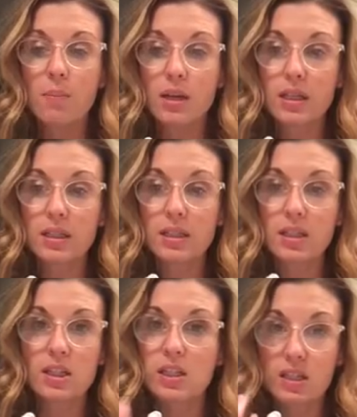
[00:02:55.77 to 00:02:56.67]
but it
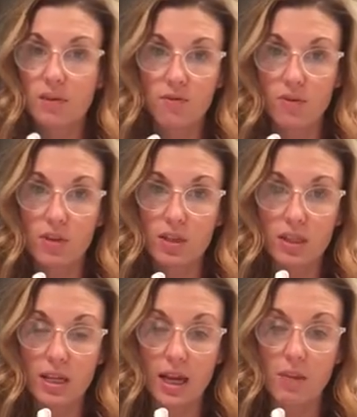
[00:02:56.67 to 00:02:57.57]
just doesn't feel the
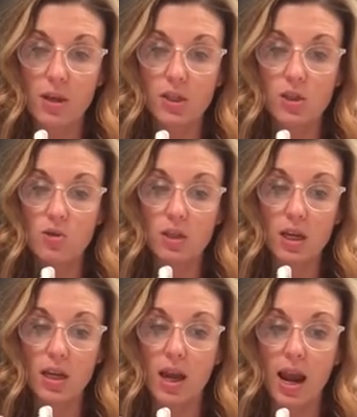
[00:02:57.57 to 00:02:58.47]
same as using